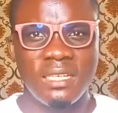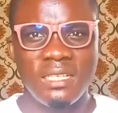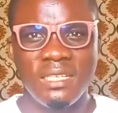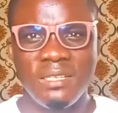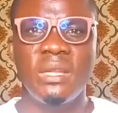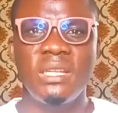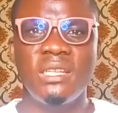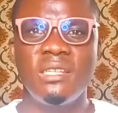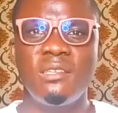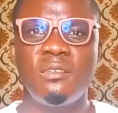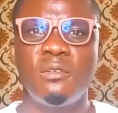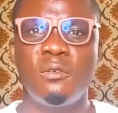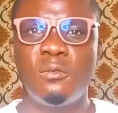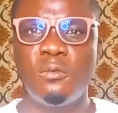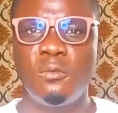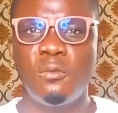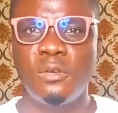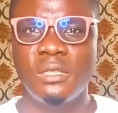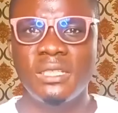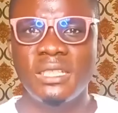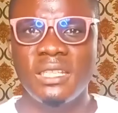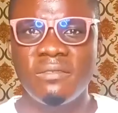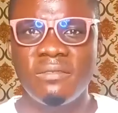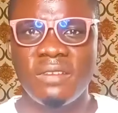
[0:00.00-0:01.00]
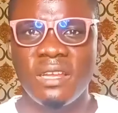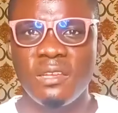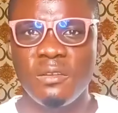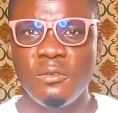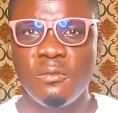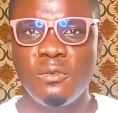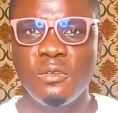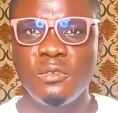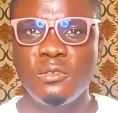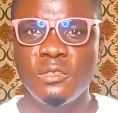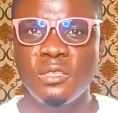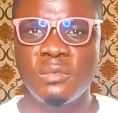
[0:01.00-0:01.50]
depending on whatever you
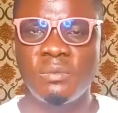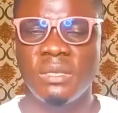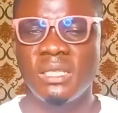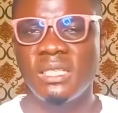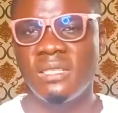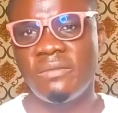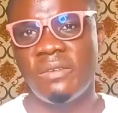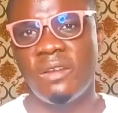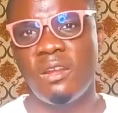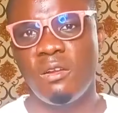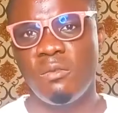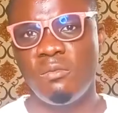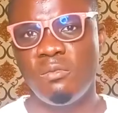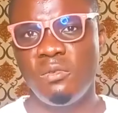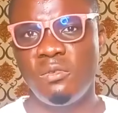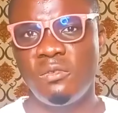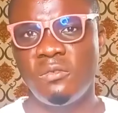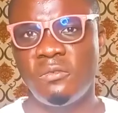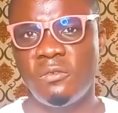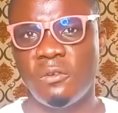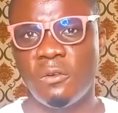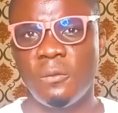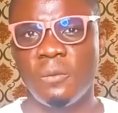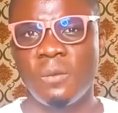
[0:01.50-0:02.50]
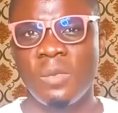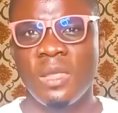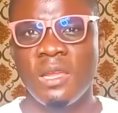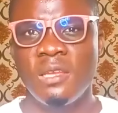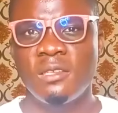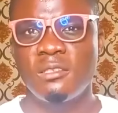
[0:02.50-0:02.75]
want to specify your book for.